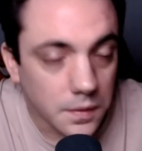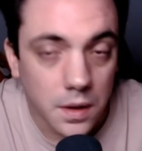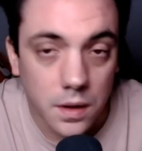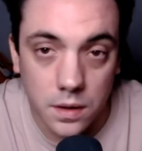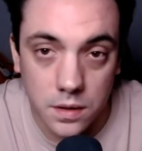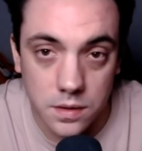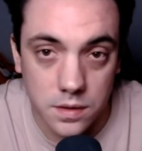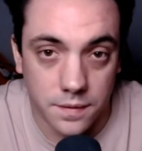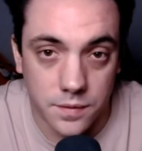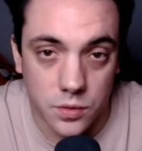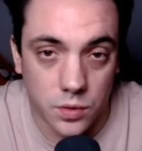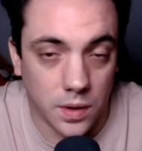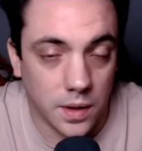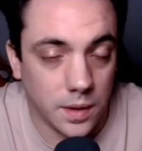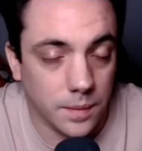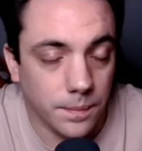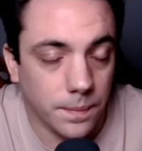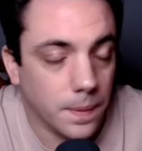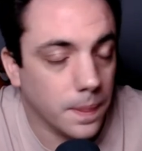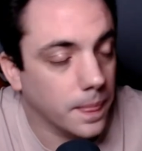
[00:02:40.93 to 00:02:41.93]
because I've enjoyed
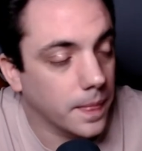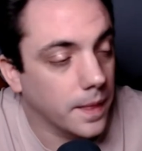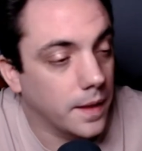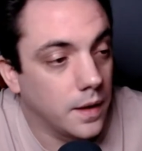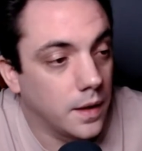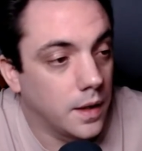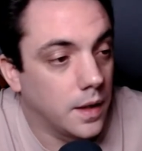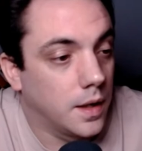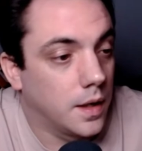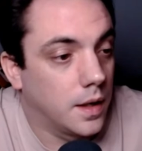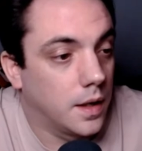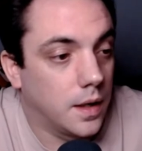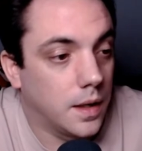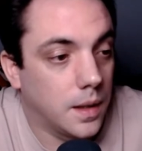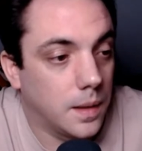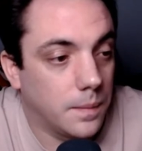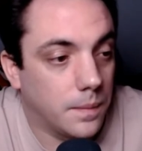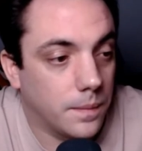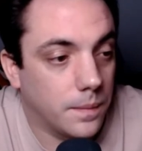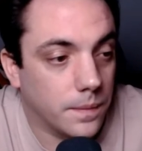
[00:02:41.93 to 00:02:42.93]

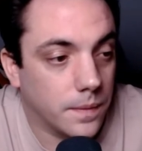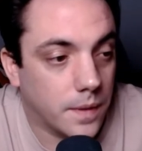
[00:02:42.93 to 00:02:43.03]
them.